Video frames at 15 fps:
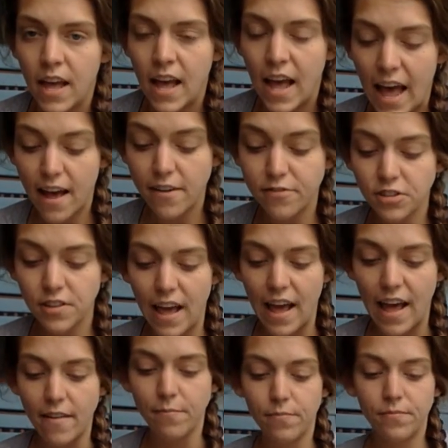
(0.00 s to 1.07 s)
After
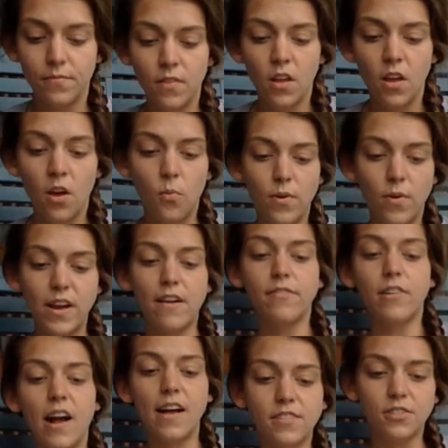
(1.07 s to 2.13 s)
that,
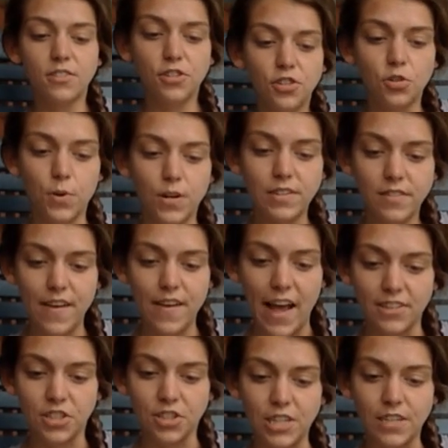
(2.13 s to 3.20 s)
whenever Oskar toured his
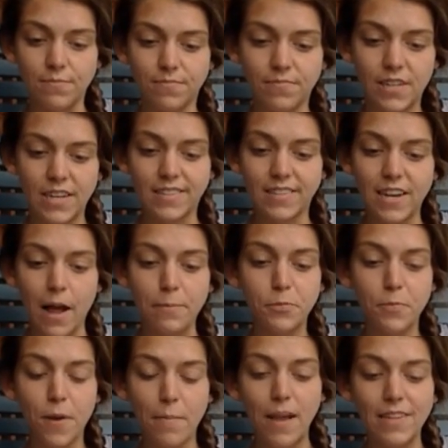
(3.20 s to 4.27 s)
factory, he stopped
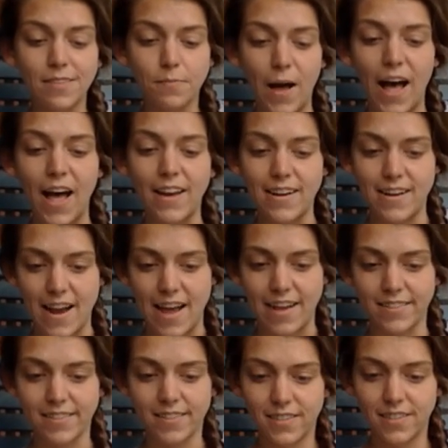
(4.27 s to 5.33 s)
by my spot and
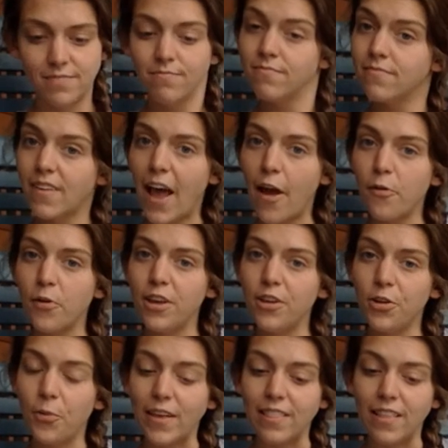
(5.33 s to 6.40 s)
asked, "How are you
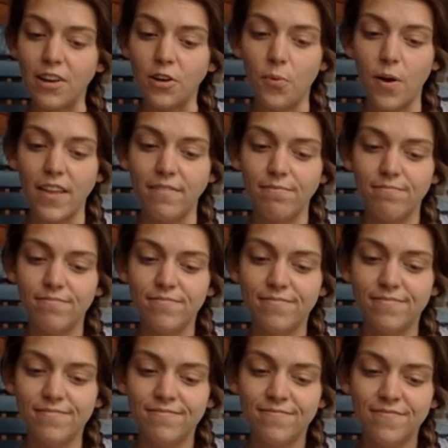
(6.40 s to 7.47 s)
doing, little one?"
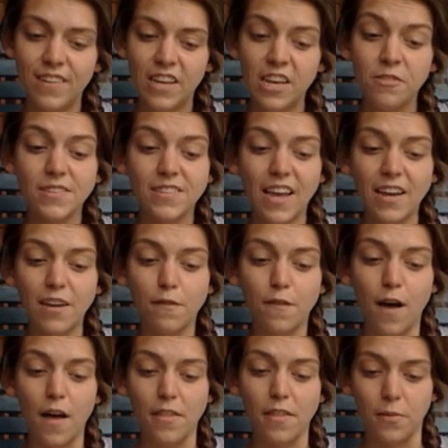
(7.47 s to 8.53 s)
He was like a
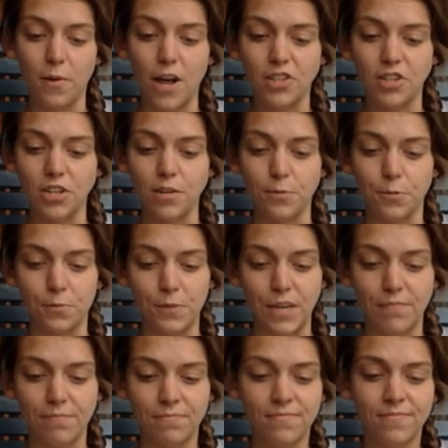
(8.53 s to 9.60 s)
father watching over me,
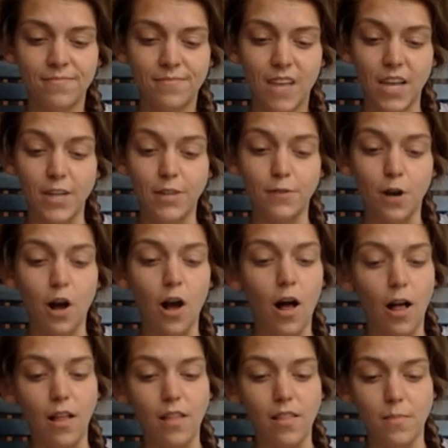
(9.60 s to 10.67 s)
and over
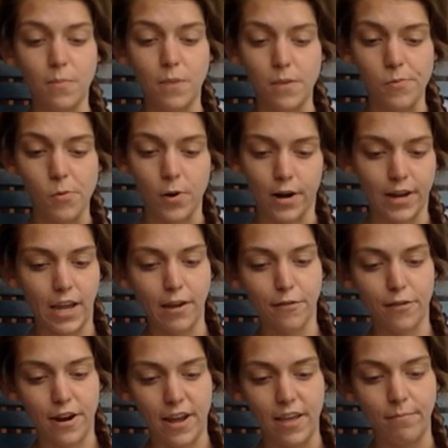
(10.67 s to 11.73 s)
all the people working
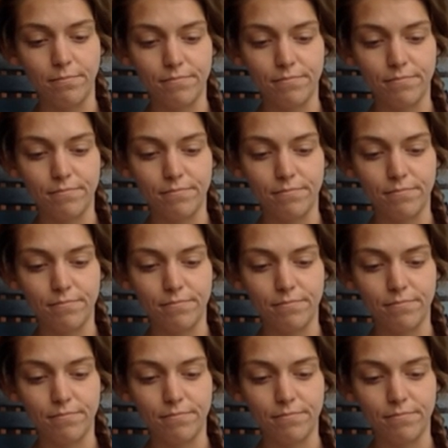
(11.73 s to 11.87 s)
for him.